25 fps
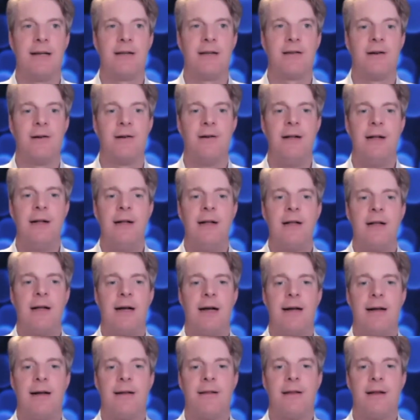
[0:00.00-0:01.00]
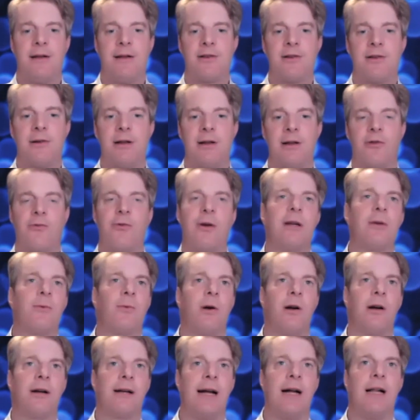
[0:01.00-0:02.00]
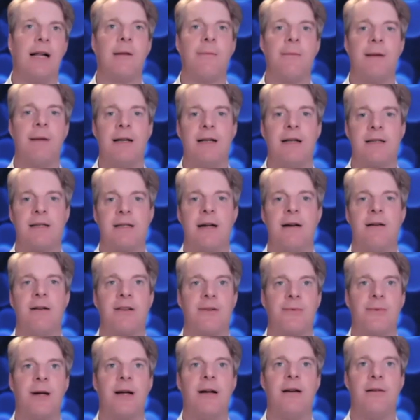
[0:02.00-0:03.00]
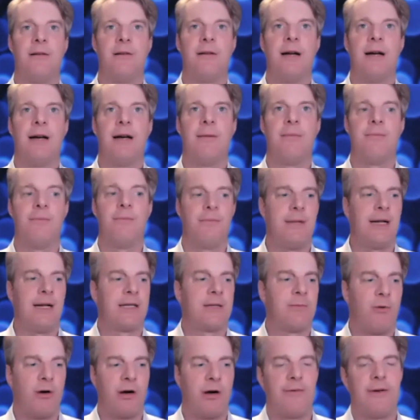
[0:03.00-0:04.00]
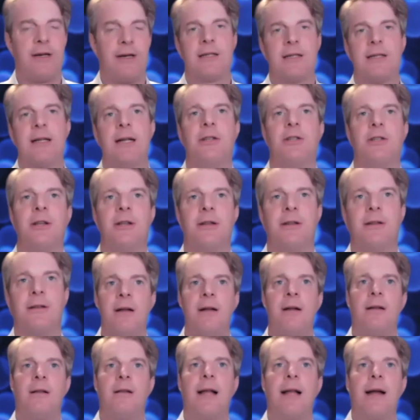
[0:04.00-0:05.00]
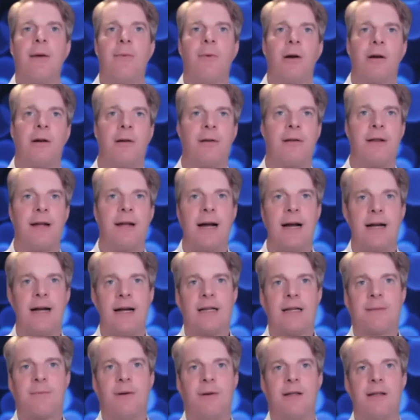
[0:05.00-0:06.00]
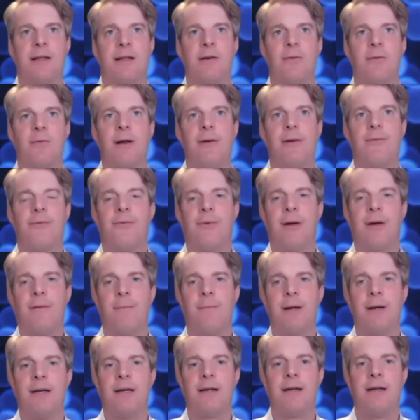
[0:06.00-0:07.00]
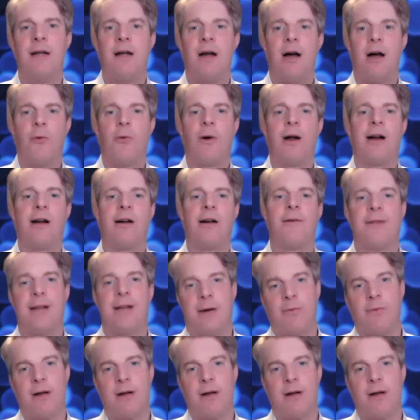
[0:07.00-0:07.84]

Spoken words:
So the sort of grid work element is there as well. That's more of an ascension light worker thing, I guess. But we've been aware of that.